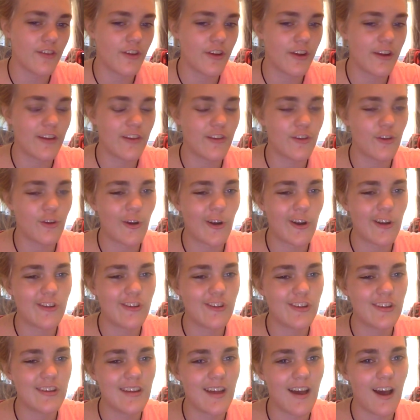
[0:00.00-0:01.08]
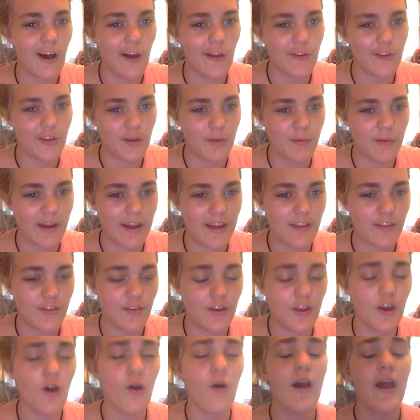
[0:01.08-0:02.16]
for your consideration. I'll see you in my next
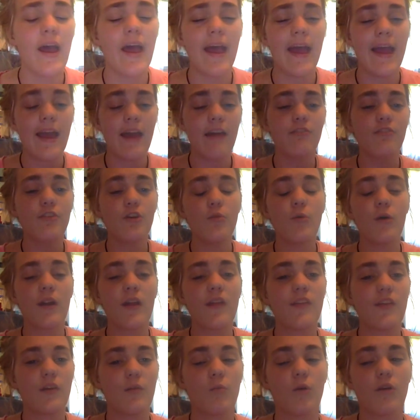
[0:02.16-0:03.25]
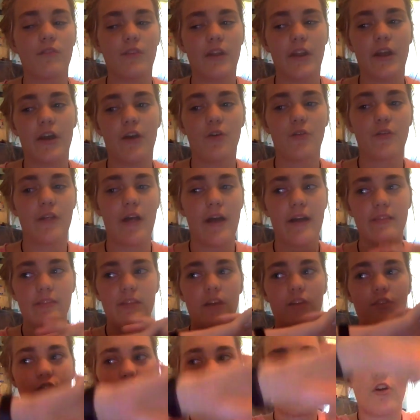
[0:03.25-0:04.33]
video. If you want to see more videos like
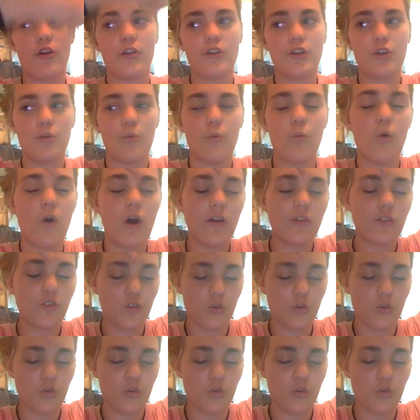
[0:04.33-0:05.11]
this, or you want